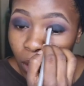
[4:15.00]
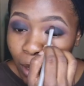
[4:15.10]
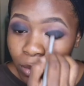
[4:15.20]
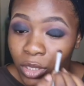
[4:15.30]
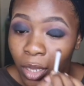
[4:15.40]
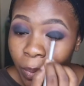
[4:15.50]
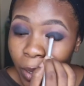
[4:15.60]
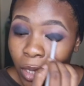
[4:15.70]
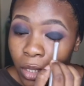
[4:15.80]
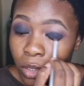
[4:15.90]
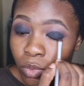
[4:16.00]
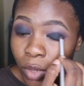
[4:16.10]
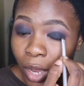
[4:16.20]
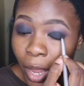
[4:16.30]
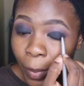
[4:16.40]
I'm just applying it
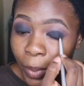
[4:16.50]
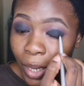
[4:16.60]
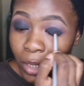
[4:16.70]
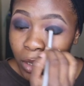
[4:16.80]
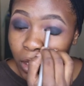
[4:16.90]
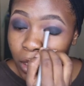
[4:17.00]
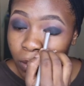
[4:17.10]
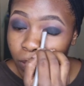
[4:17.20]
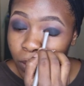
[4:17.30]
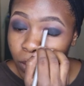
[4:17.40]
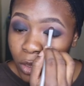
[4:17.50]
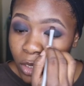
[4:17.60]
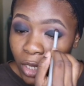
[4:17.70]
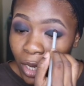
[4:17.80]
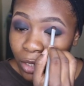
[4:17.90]
where I applied the
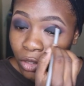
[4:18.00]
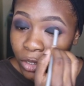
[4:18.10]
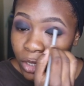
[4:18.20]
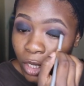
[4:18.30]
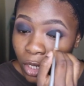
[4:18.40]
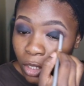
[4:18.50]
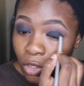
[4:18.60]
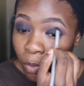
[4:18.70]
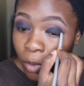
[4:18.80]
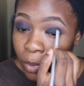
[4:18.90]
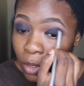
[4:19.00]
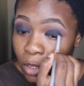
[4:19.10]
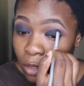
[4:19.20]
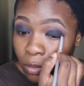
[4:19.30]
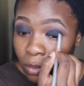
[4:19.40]
gel and just taking it up a bit.